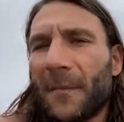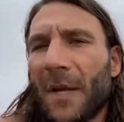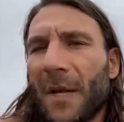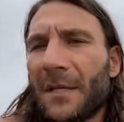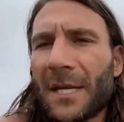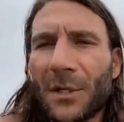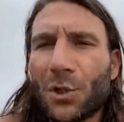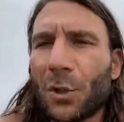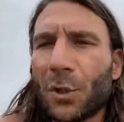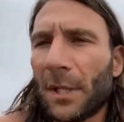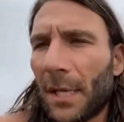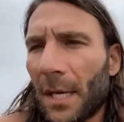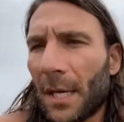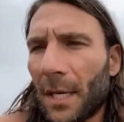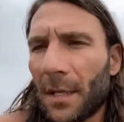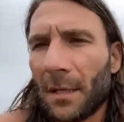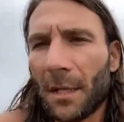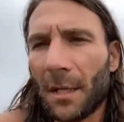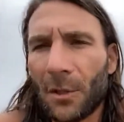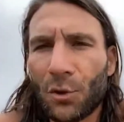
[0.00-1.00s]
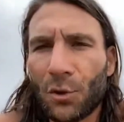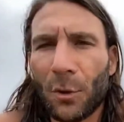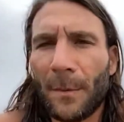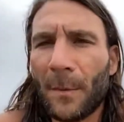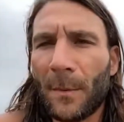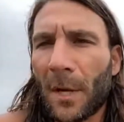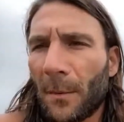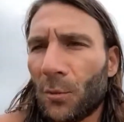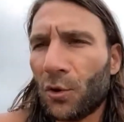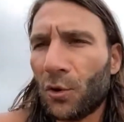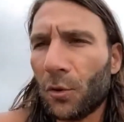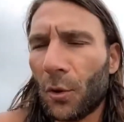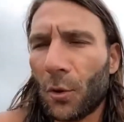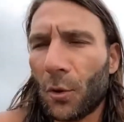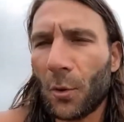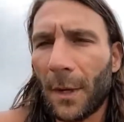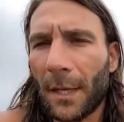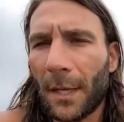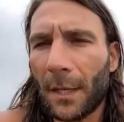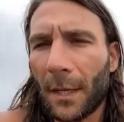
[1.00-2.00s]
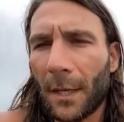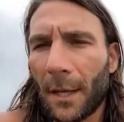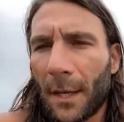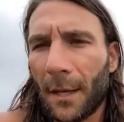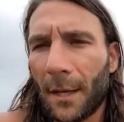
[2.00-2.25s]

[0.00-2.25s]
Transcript: essentially a dream come true, and